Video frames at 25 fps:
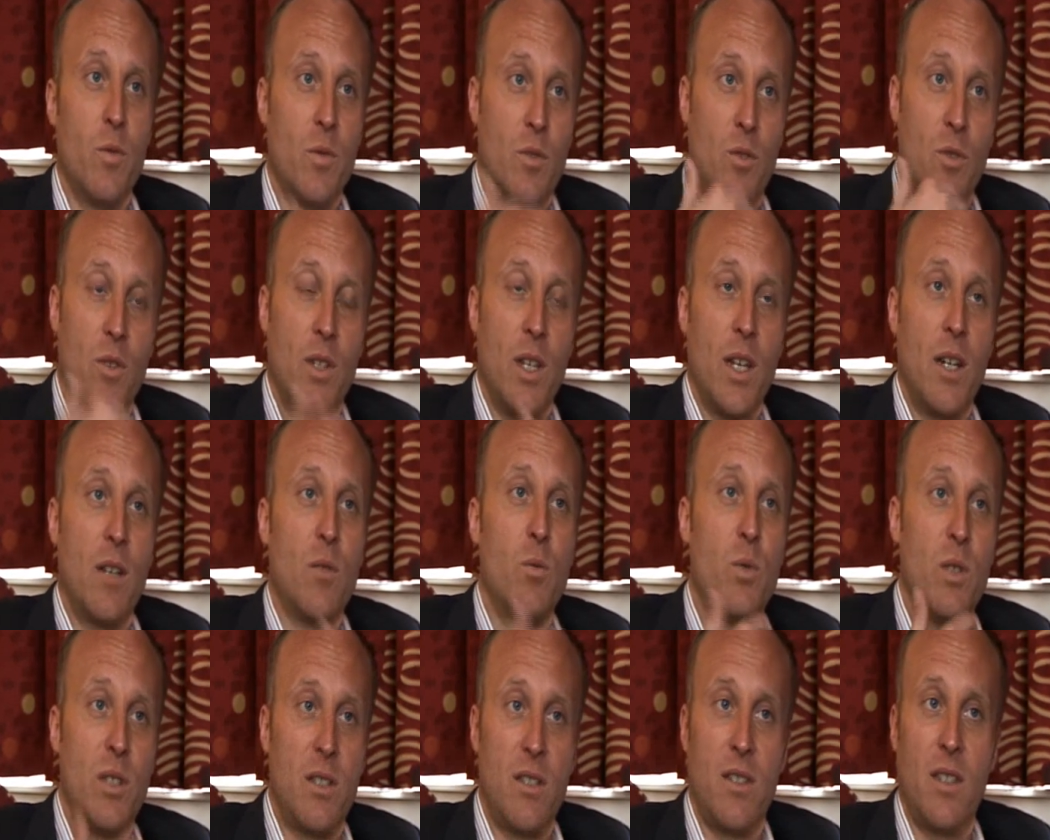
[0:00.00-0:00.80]
Together
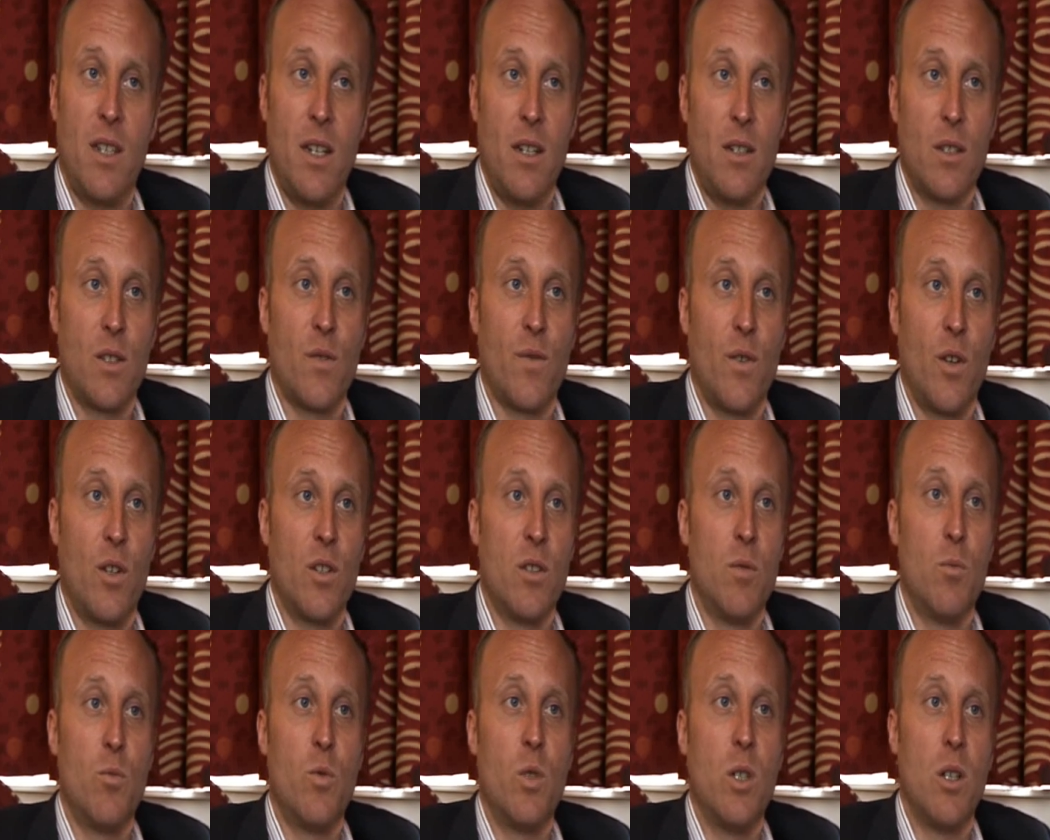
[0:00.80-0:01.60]
with sales
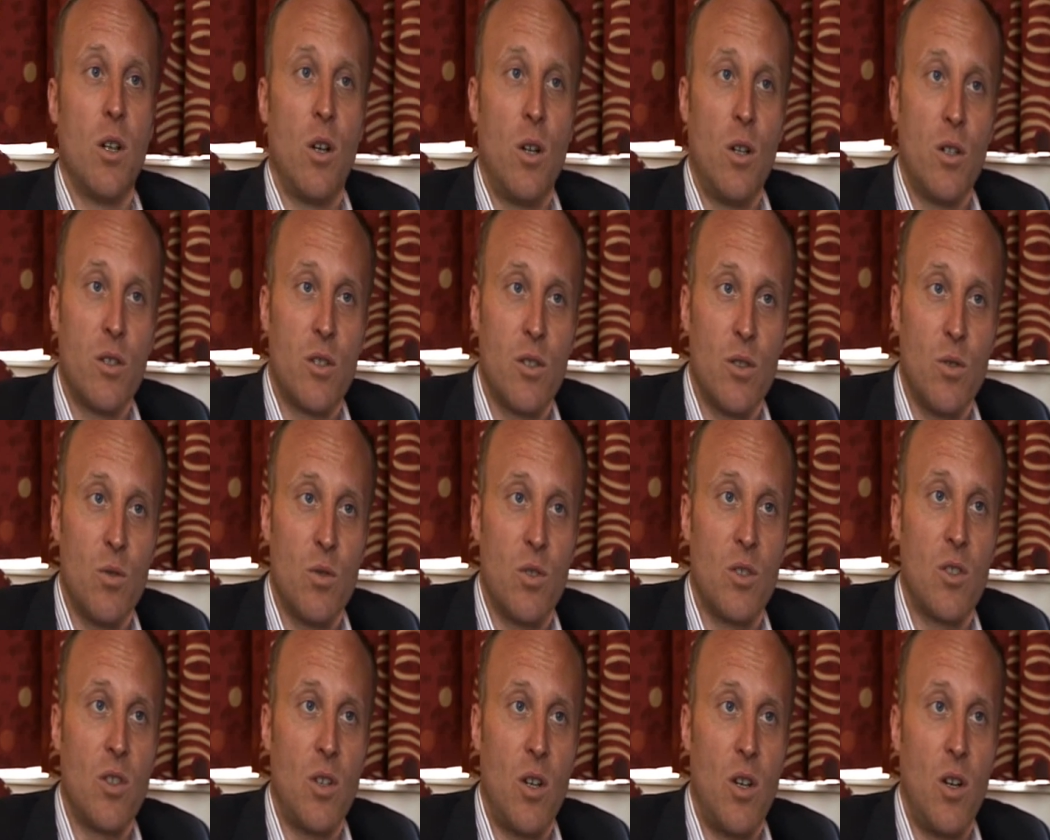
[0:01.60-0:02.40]
volume, we also
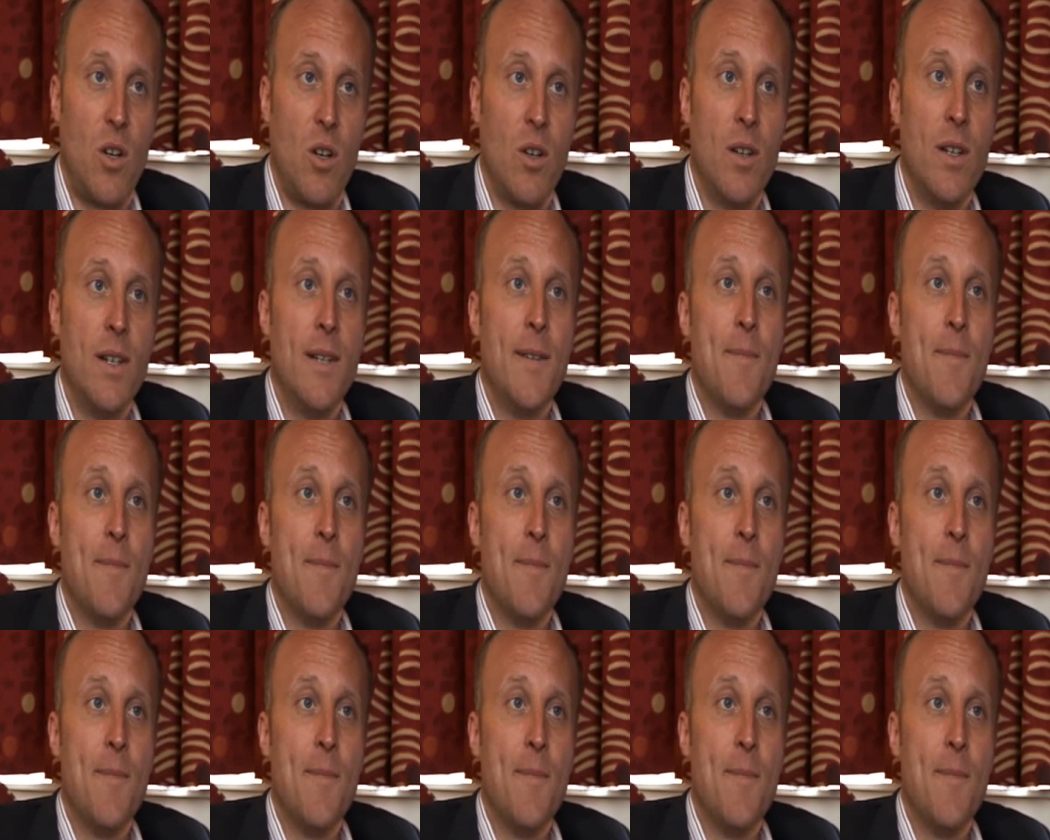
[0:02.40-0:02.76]
saw